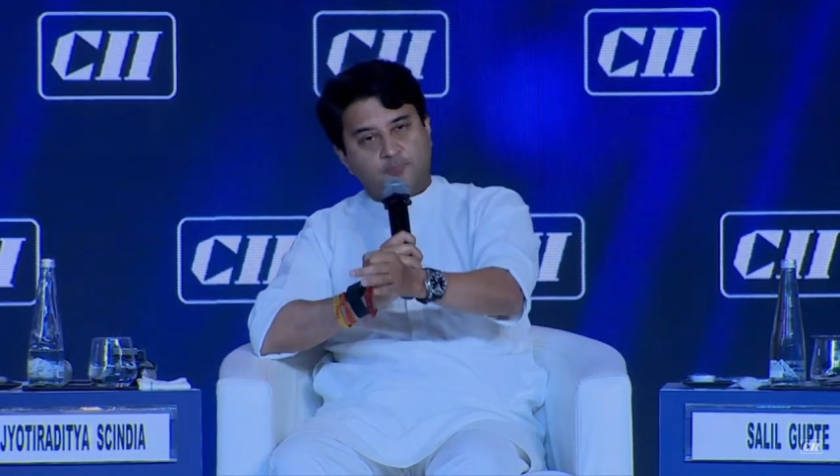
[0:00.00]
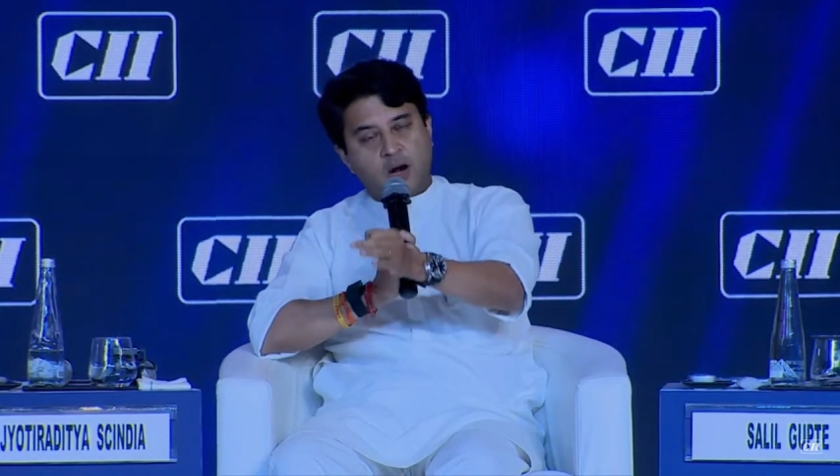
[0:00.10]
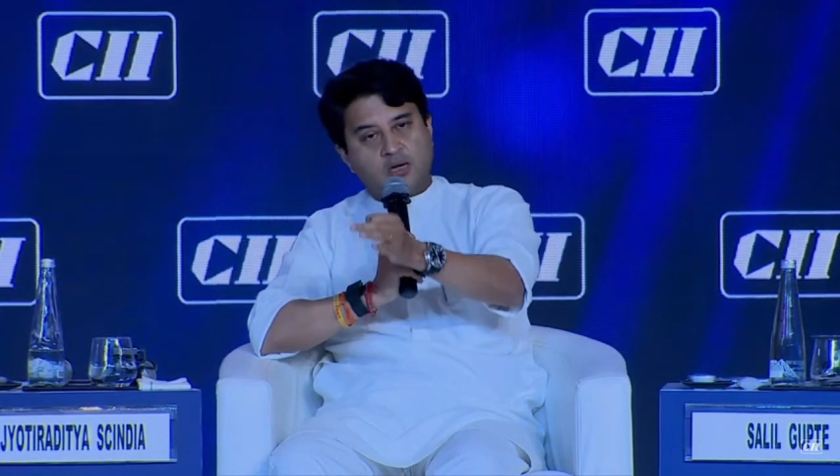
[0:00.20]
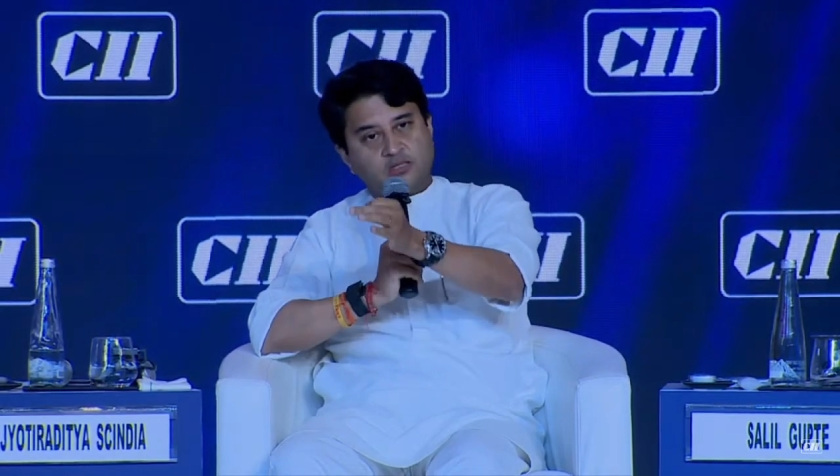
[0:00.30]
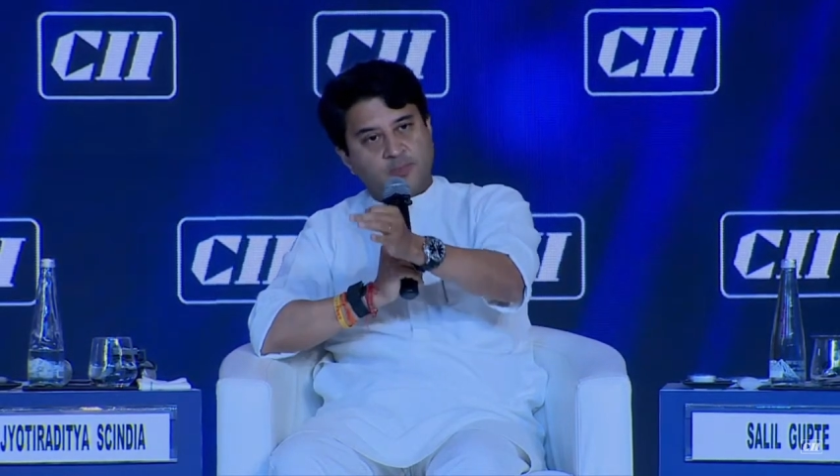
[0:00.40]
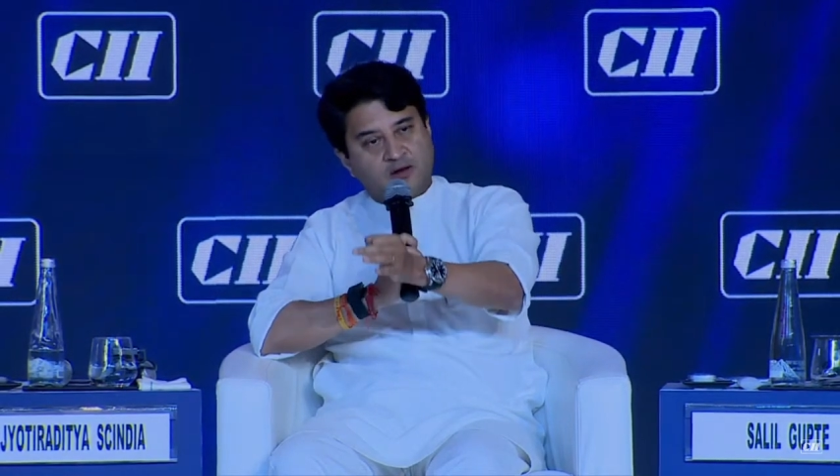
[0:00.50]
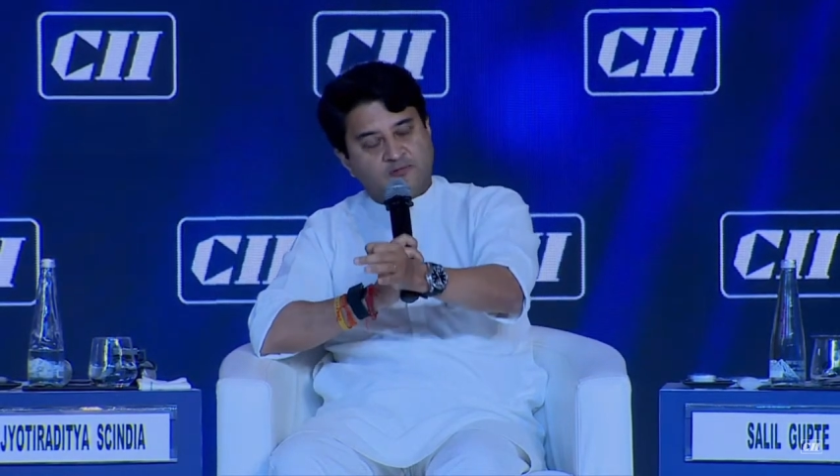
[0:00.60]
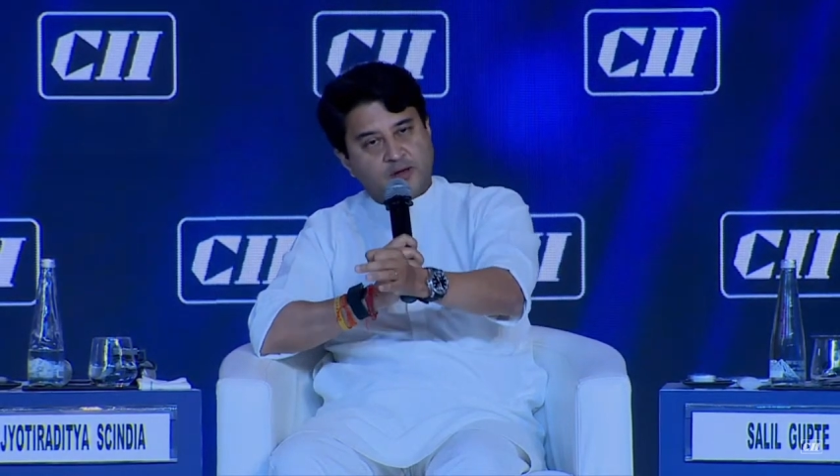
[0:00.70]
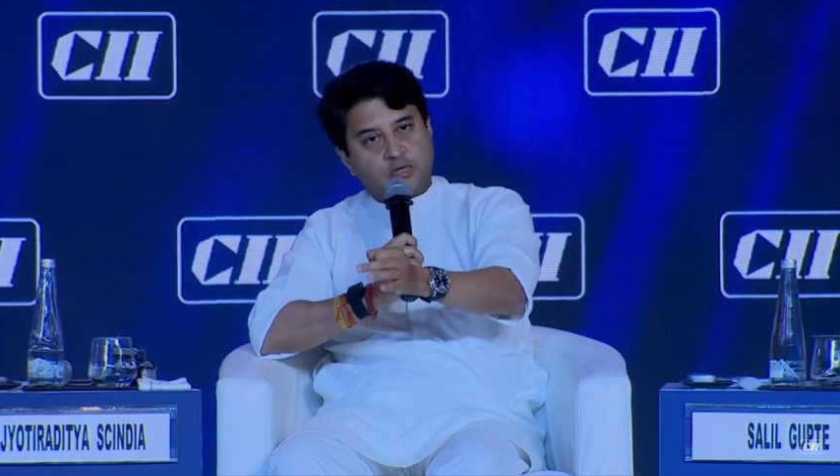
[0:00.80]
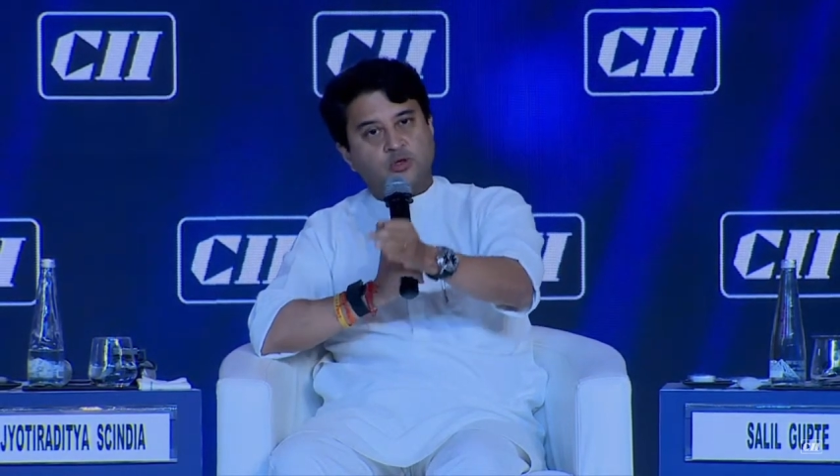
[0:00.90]
parts
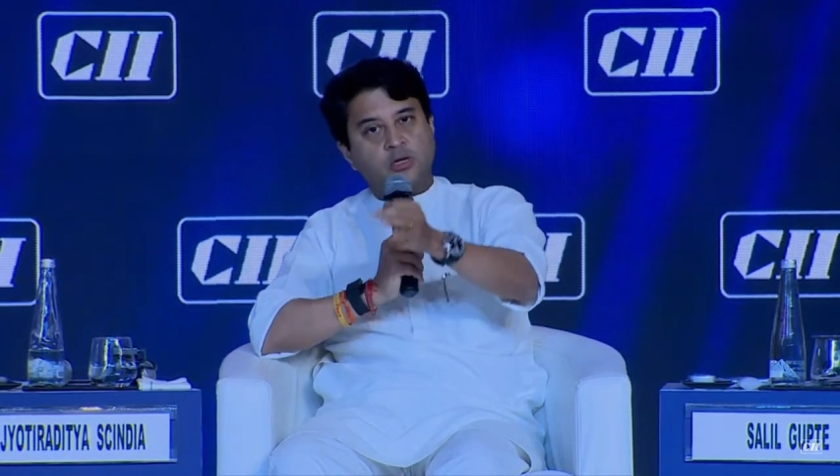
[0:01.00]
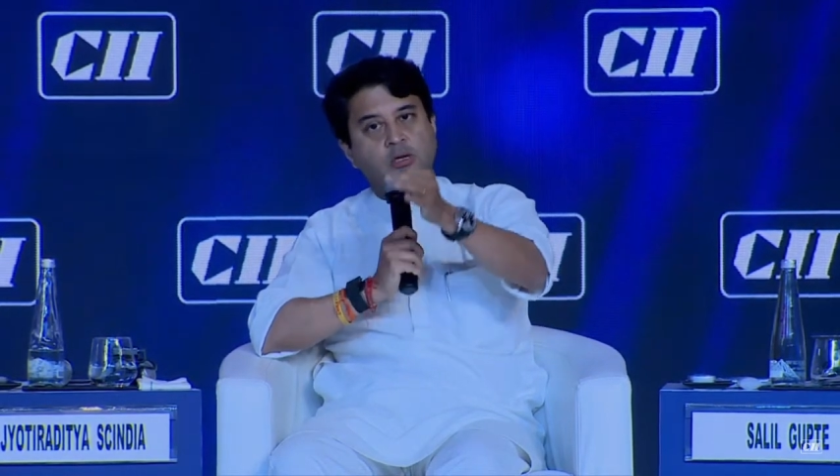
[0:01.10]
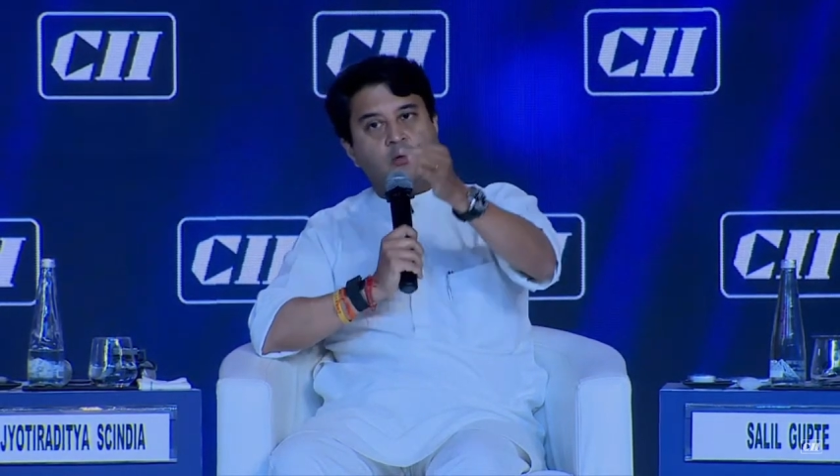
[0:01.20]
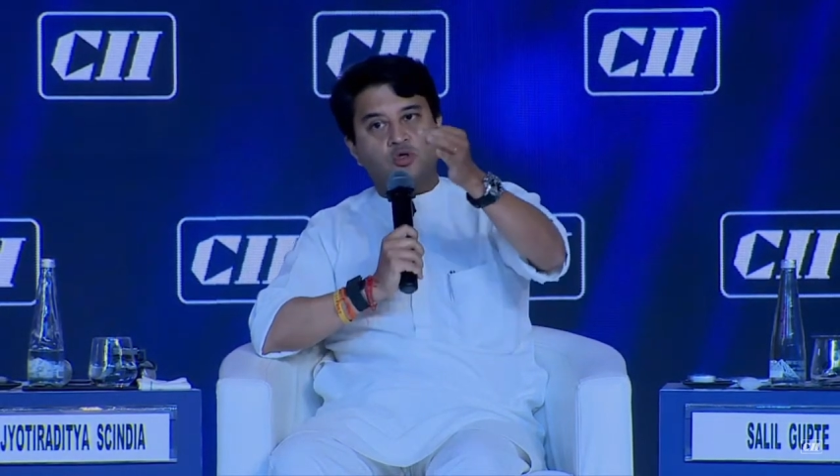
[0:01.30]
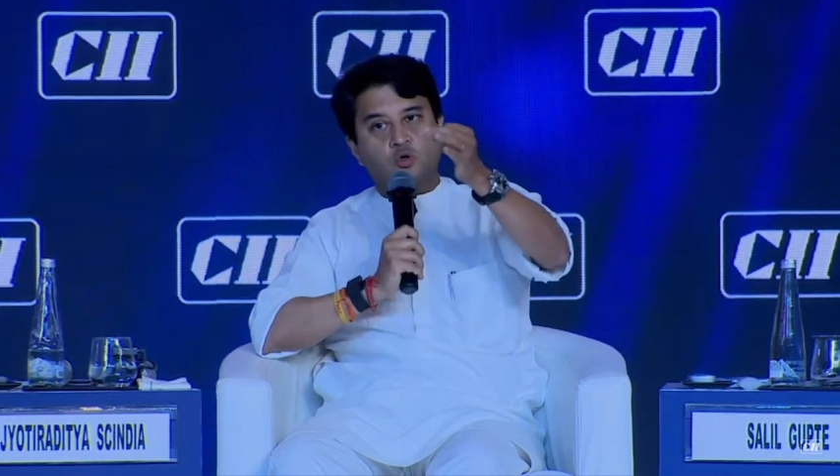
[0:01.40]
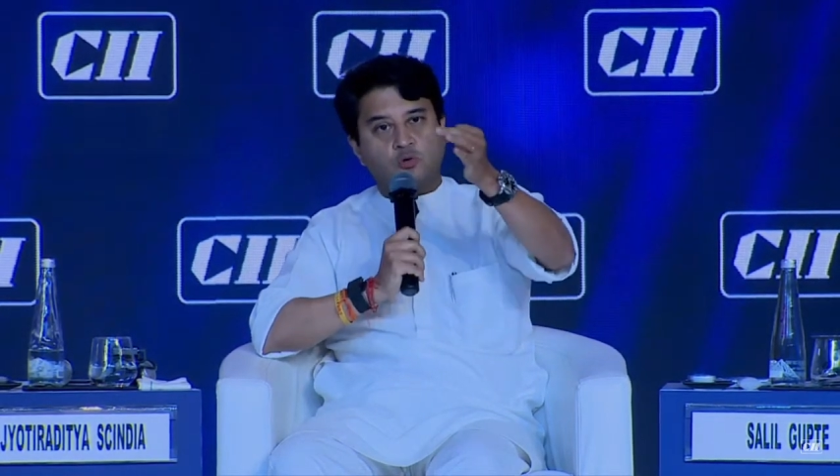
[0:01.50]
manufacturing,